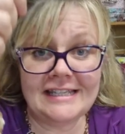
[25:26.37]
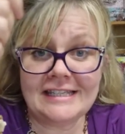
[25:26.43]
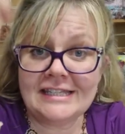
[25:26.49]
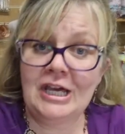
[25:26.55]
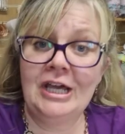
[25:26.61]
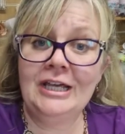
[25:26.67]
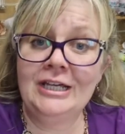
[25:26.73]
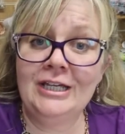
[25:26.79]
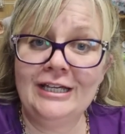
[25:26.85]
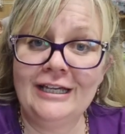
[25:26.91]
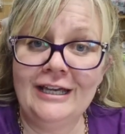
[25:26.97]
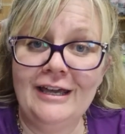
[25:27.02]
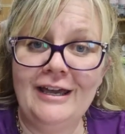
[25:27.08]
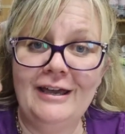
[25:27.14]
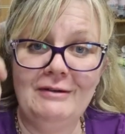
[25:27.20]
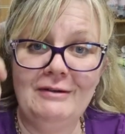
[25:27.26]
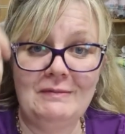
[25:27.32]
Thank
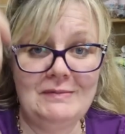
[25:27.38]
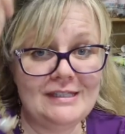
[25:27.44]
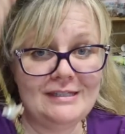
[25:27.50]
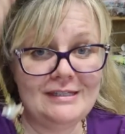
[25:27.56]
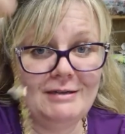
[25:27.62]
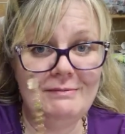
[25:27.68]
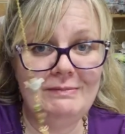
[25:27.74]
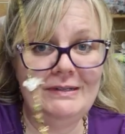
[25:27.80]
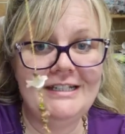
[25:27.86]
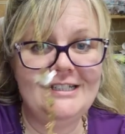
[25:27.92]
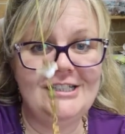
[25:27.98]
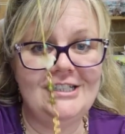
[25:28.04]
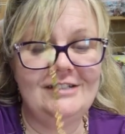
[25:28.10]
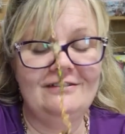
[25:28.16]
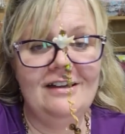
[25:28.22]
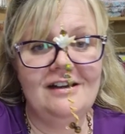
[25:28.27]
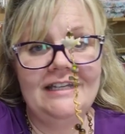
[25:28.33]
you. I'm so pleased you
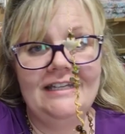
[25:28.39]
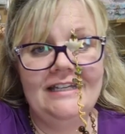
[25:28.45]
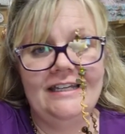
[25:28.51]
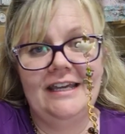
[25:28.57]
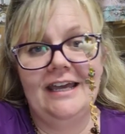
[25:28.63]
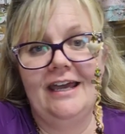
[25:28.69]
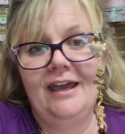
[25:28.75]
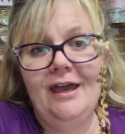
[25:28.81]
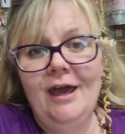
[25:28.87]
like it.